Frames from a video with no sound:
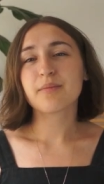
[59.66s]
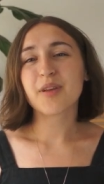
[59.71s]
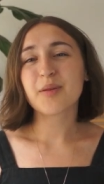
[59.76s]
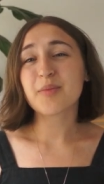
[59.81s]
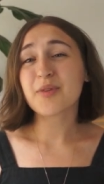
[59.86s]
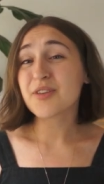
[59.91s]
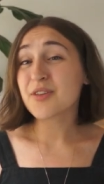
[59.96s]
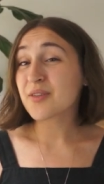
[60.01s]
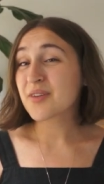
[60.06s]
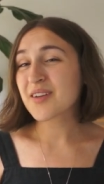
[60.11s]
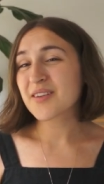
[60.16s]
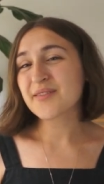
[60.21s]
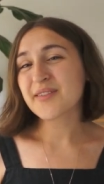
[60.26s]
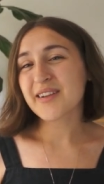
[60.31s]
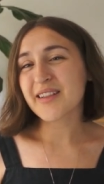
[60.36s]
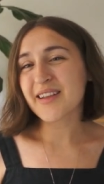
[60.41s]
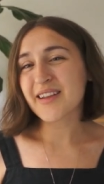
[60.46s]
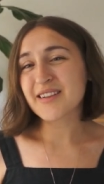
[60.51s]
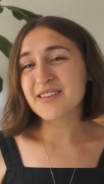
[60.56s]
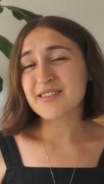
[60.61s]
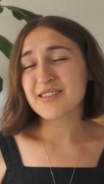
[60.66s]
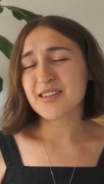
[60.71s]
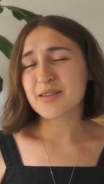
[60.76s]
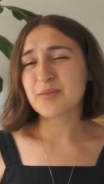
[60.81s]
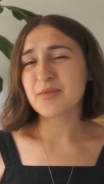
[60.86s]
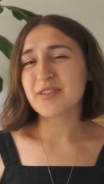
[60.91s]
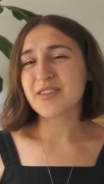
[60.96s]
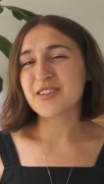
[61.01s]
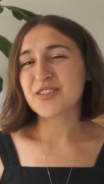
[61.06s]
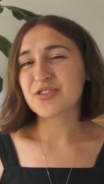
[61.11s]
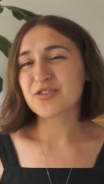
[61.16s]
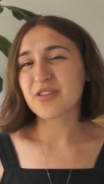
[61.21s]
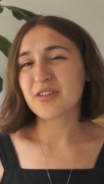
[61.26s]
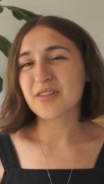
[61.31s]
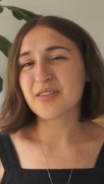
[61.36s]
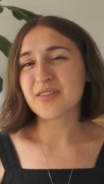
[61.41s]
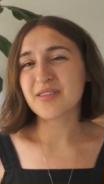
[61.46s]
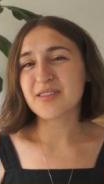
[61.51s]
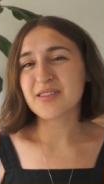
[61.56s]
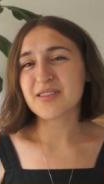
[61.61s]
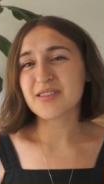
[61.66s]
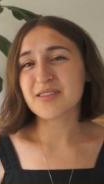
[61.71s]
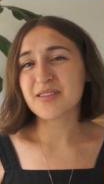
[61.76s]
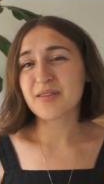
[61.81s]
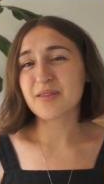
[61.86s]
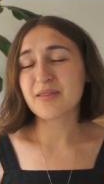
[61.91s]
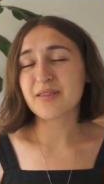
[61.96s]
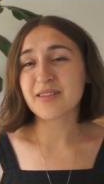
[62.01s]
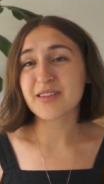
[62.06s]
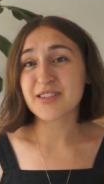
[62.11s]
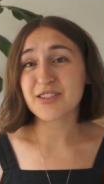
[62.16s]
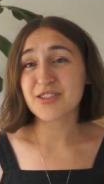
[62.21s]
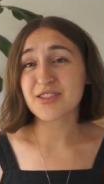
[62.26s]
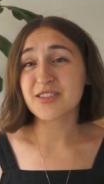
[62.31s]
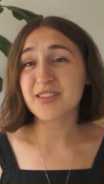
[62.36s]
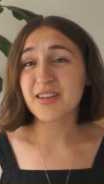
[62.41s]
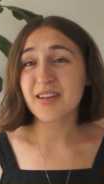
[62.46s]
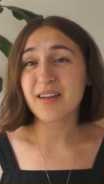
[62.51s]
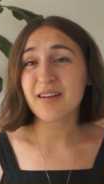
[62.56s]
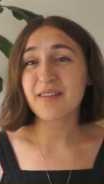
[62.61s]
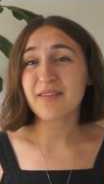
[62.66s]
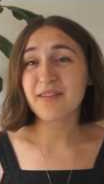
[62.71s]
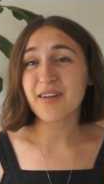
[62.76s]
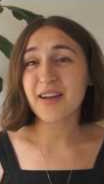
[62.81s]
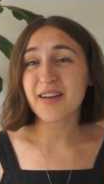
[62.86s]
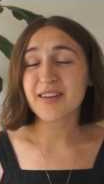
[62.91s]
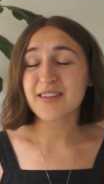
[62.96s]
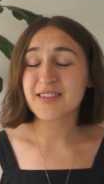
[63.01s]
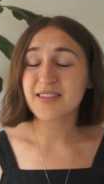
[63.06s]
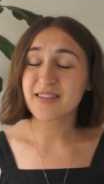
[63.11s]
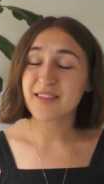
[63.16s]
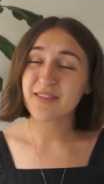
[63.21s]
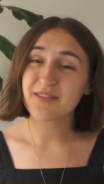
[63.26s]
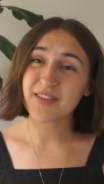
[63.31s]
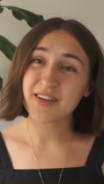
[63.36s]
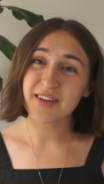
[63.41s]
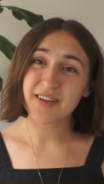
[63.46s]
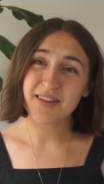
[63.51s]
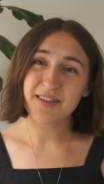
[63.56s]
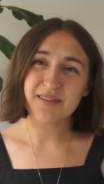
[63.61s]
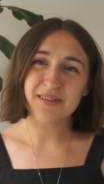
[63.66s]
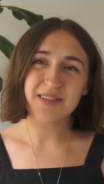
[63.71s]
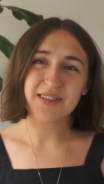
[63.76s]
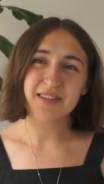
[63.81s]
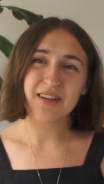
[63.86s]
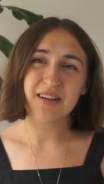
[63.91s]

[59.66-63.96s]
Maybe you can relate to some of these struggles, so let's just get right into the video and